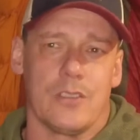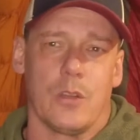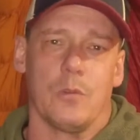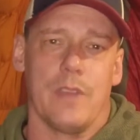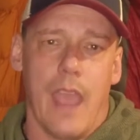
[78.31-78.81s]

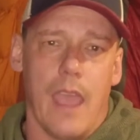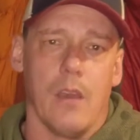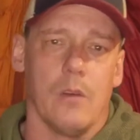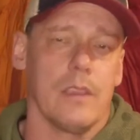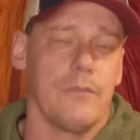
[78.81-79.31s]
So
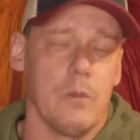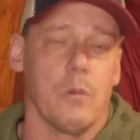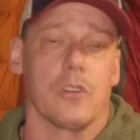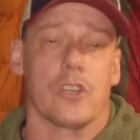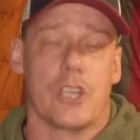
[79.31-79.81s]
now, if you
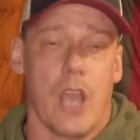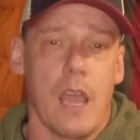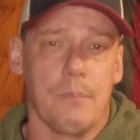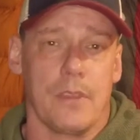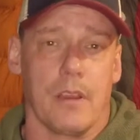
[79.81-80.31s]
want to
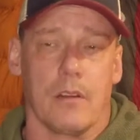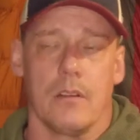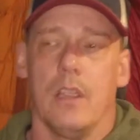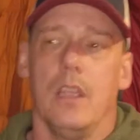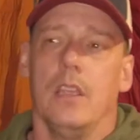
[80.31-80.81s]
shop
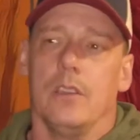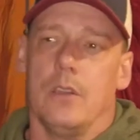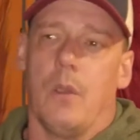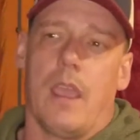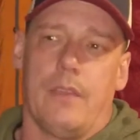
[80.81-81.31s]
there,
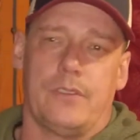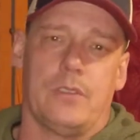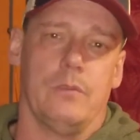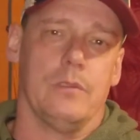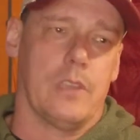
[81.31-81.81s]
you
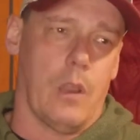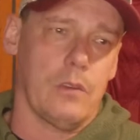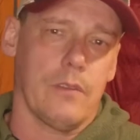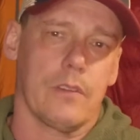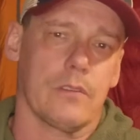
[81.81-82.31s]
have to
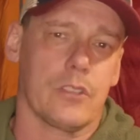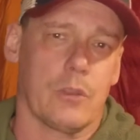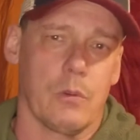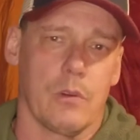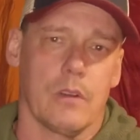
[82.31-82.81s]
go to their
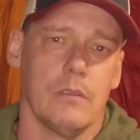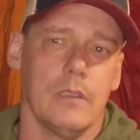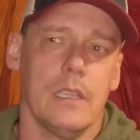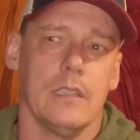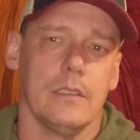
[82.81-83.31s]
store,
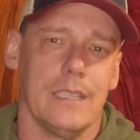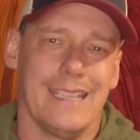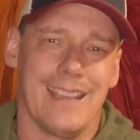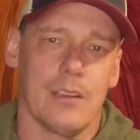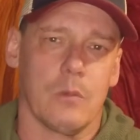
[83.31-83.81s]

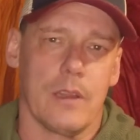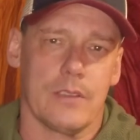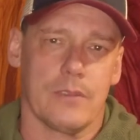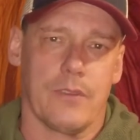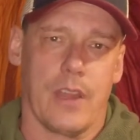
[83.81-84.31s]
get a
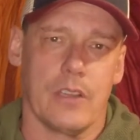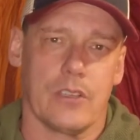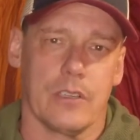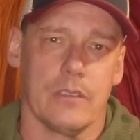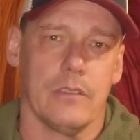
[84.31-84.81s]

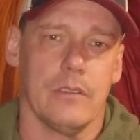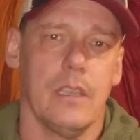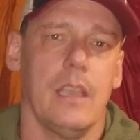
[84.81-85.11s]
reservation,